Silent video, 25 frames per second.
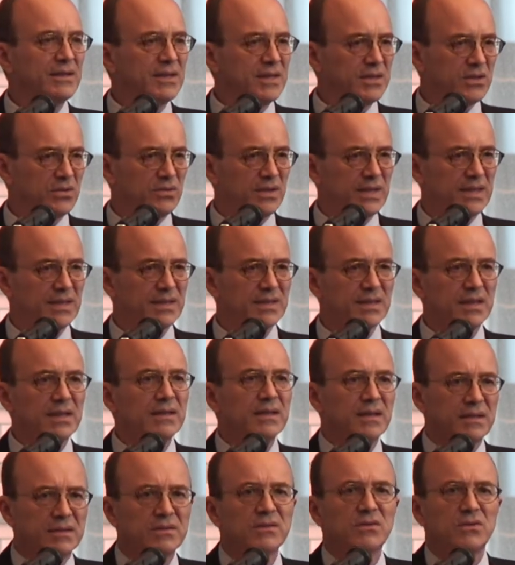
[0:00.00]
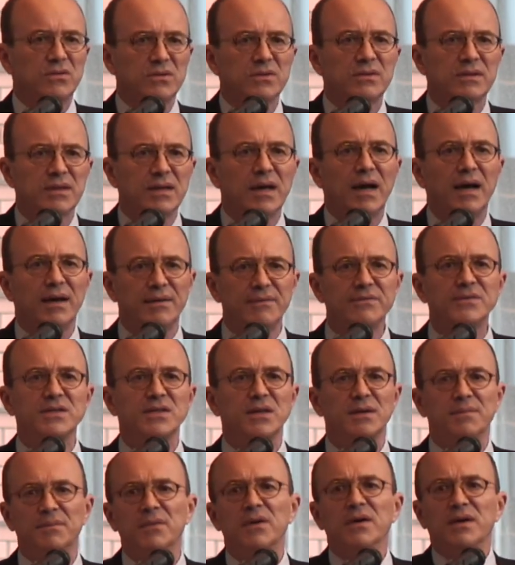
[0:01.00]
degrees, and it could have
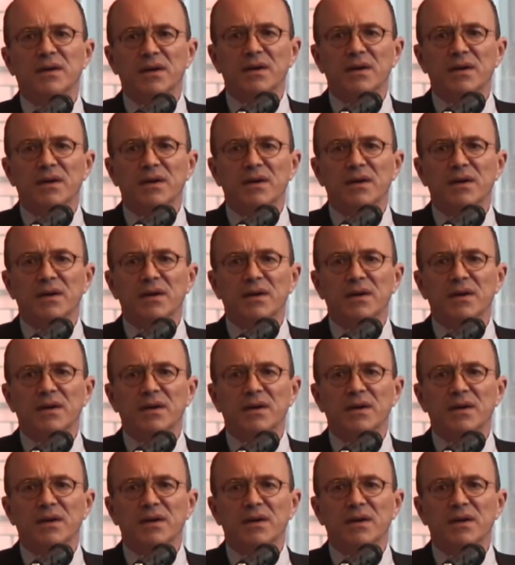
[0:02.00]
some